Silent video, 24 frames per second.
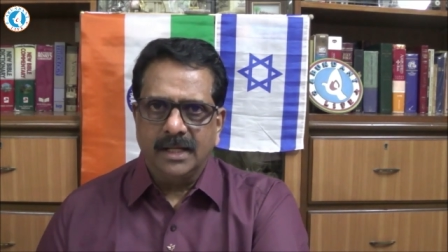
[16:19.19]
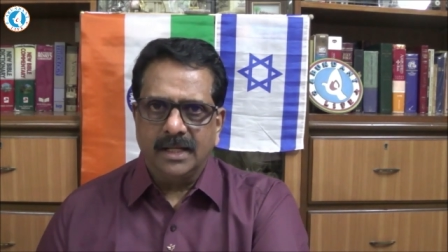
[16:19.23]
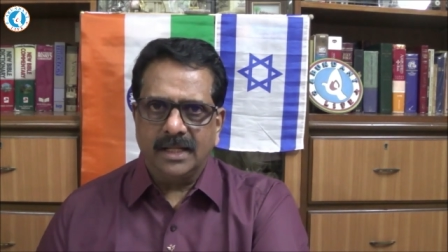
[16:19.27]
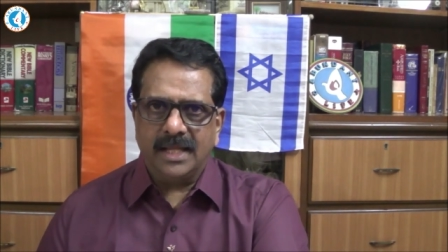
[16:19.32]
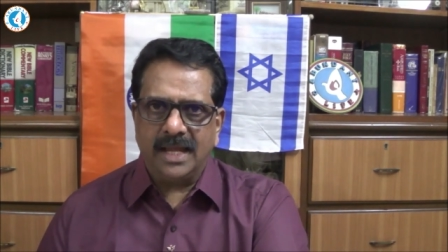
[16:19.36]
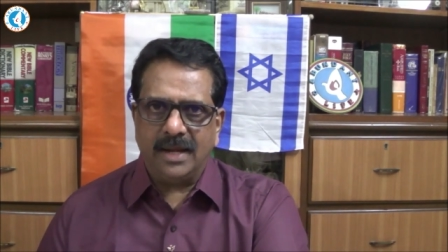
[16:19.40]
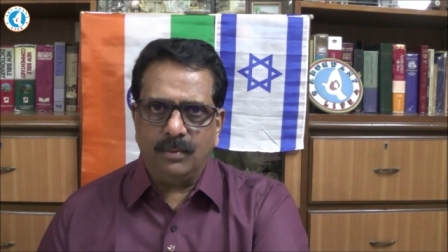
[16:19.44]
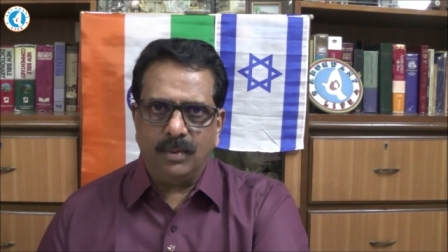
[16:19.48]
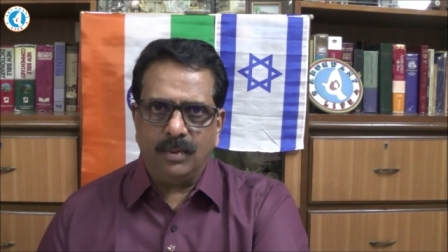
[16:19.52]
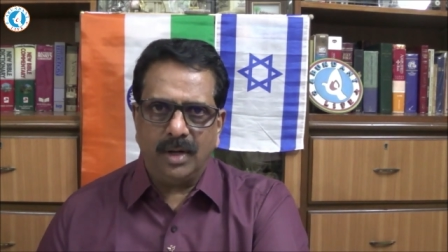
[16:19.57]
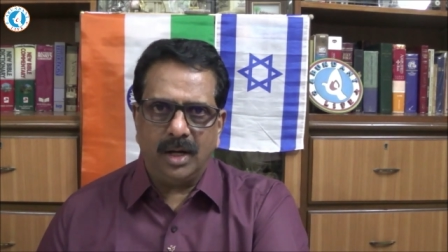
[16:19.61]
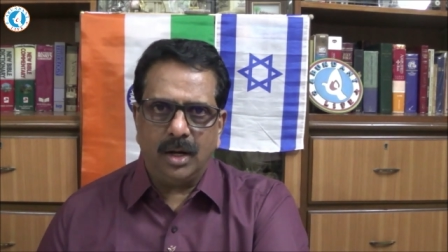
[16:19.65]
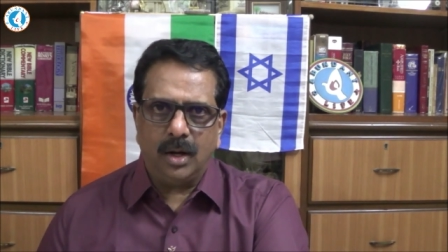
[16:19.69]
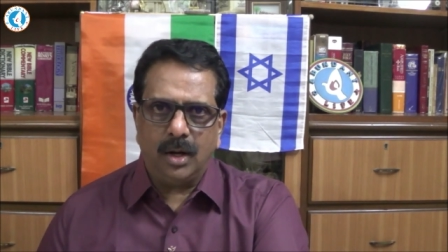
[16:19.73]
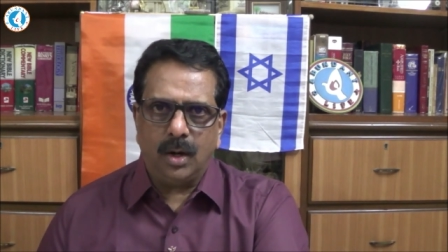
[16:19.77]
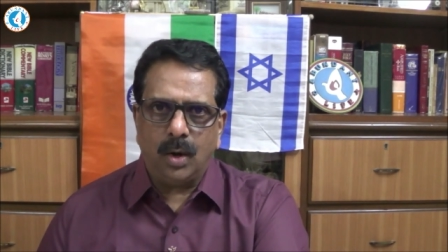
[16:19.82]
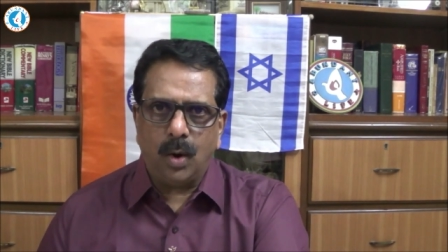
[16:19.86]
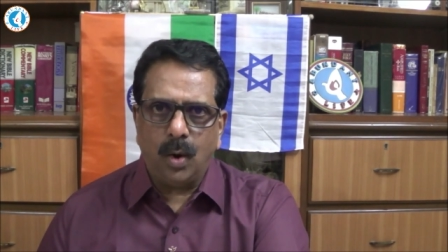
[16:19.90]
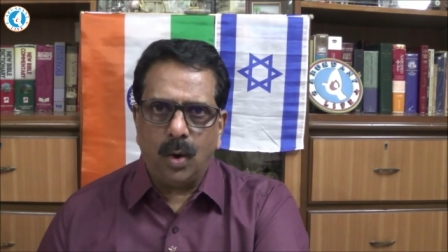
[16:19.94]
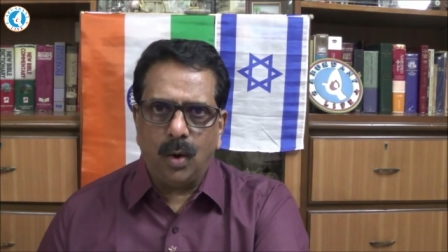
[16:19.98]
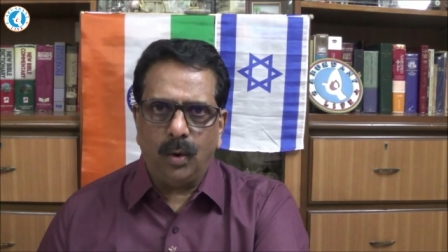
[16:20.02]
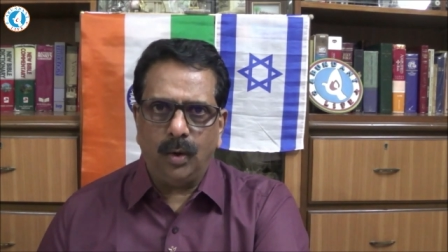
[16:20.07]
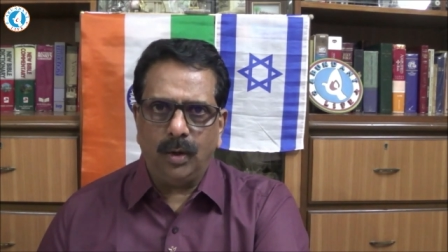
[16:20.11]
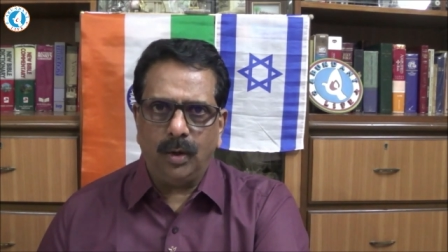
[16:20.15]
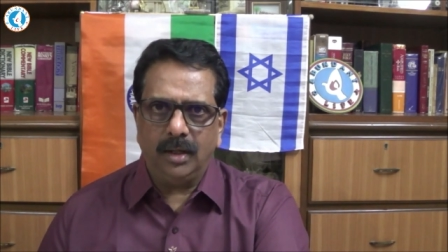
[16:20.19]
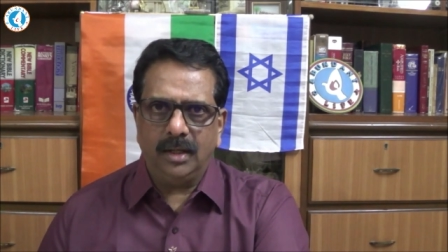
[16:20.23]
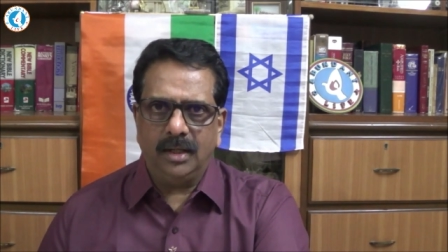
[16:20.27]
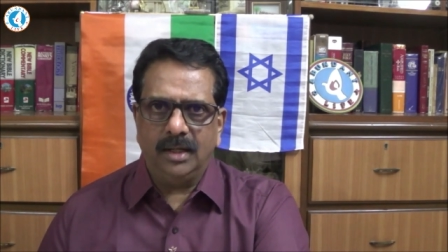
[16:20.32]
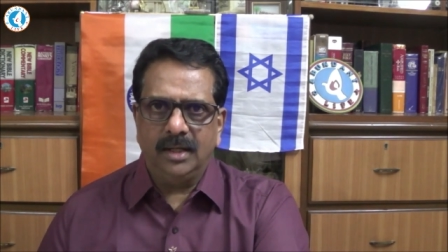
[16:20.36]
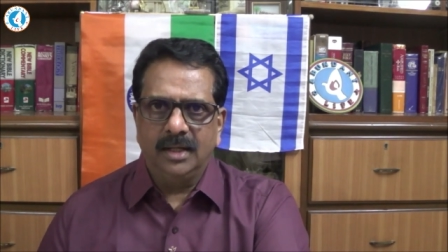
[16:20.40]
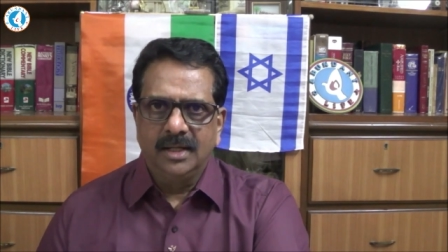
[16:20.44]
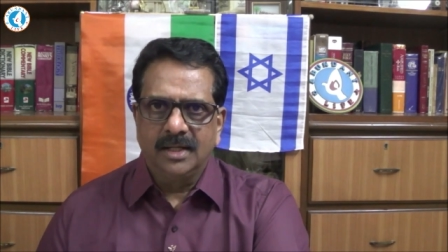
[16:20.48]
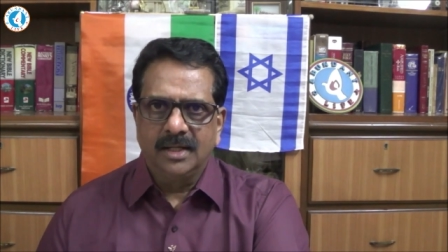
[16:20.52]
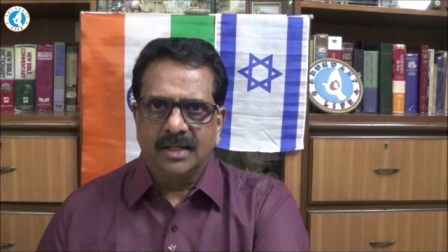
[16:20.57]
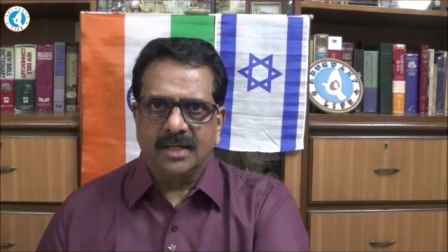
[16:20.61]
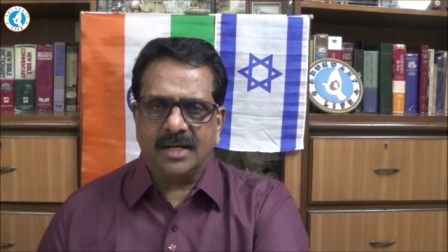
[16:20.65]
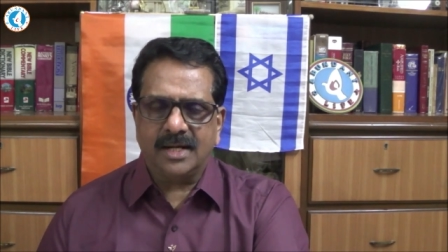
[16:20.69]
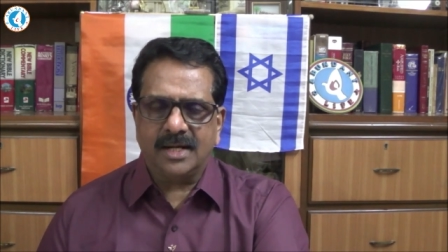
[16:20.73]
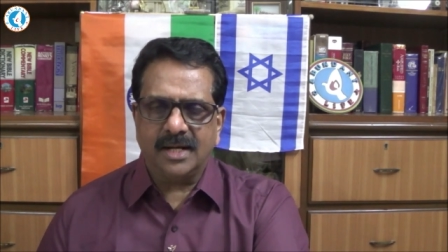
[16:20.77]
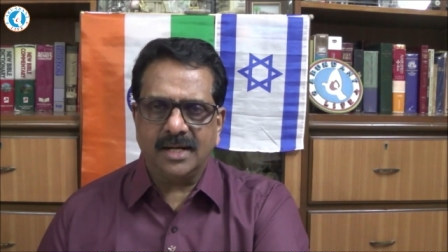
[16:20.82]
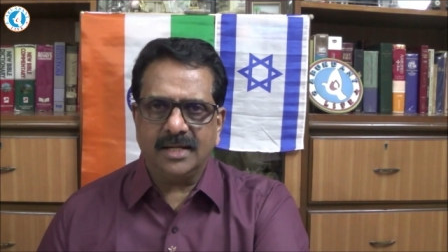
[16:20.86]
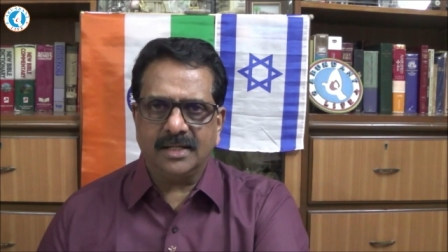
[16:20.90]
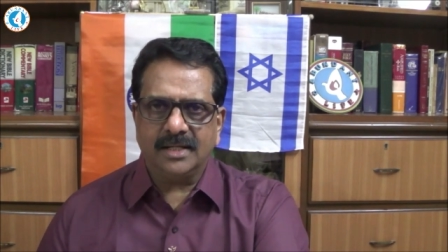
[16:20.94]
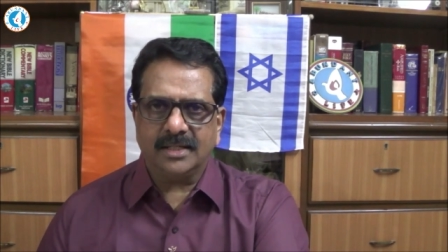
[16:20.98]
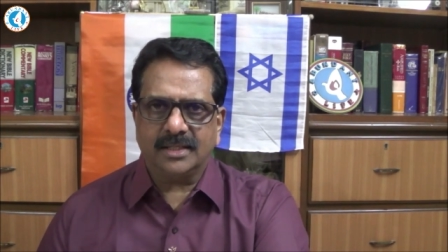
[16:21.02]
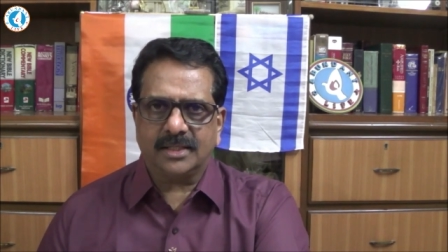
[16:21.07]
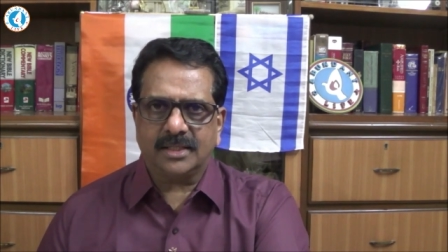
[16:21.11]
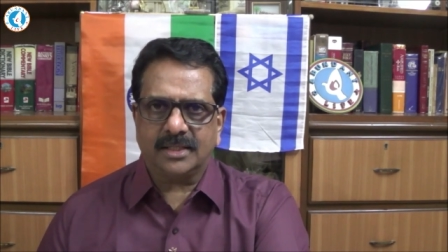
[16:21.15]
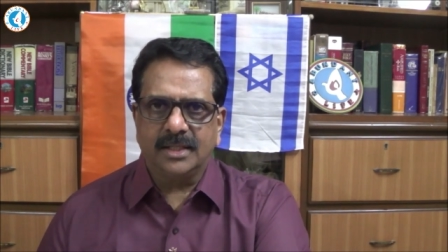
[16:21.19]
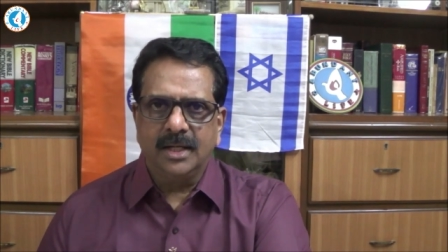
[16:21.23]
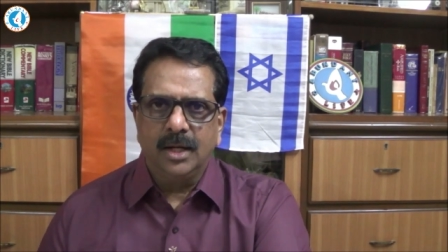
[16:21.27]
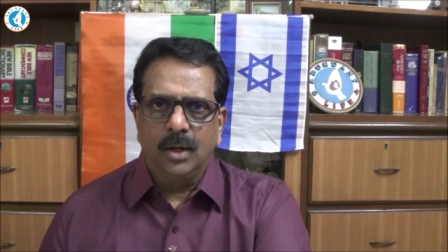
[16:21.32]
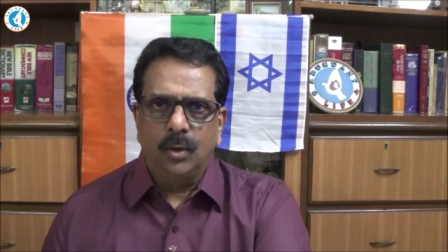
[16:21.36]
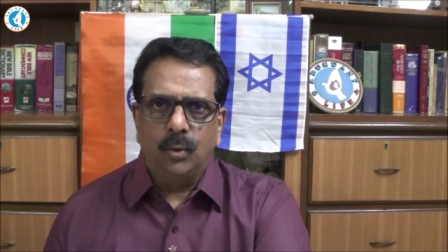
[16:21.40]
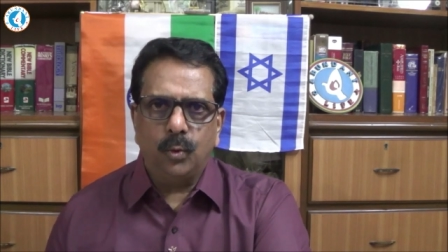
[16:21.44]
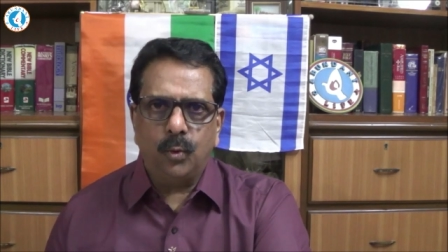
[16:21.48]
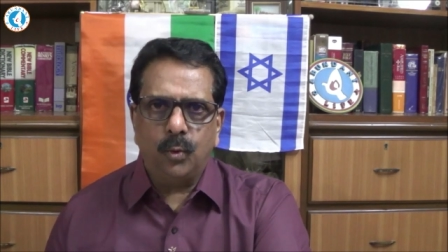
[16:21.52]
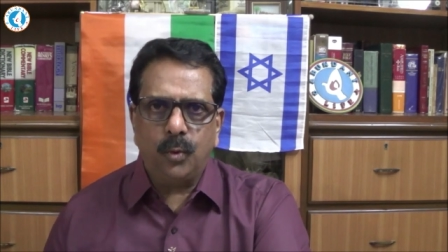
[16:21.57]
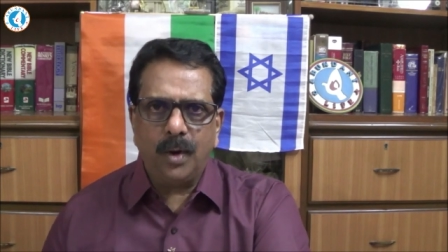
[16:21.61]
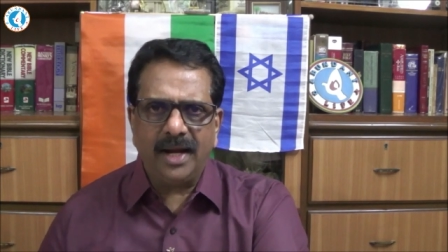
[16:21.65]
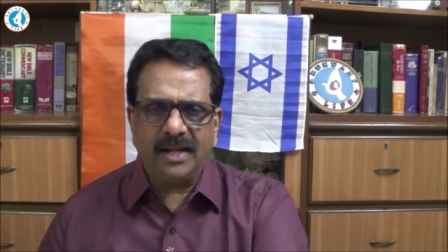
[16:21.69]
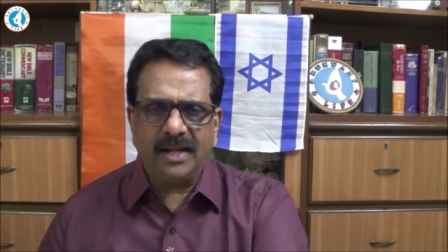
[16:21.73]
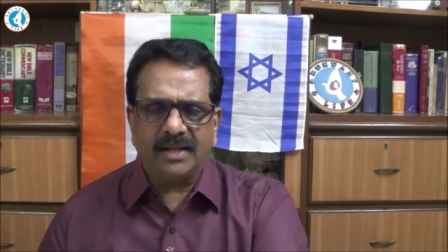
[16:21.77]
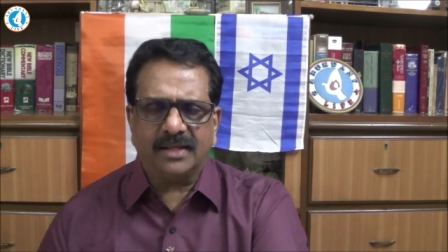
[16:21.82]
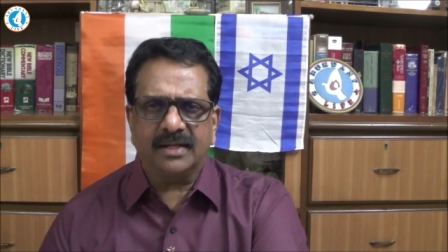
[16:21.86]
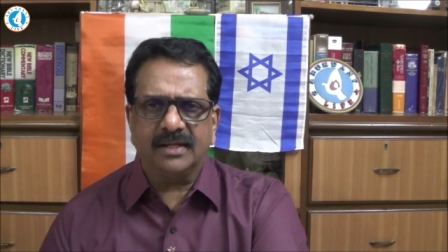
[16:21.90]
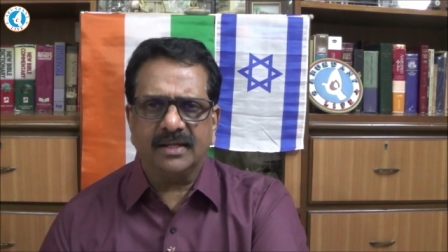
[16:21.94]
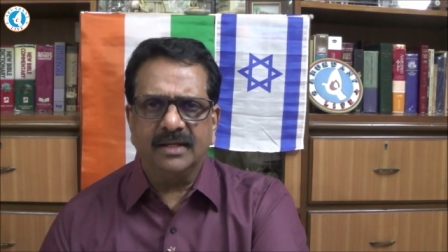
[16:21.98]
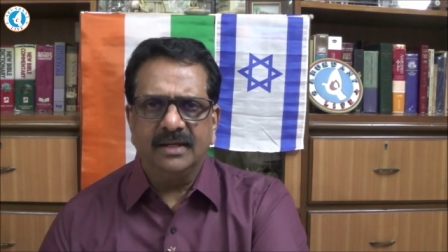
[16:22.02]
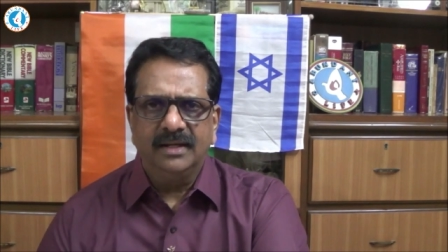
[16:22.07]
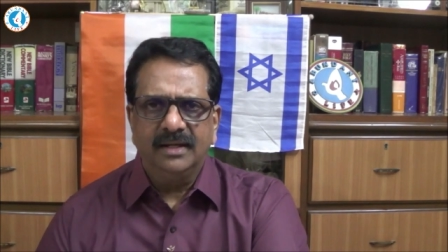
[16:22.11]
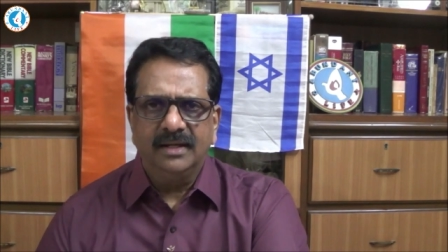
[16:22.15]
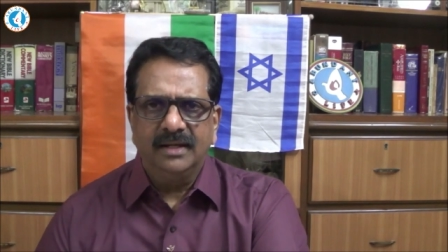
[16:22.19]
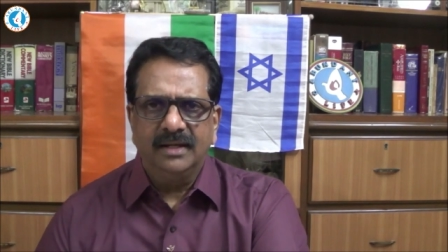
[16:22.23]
they were all cursed with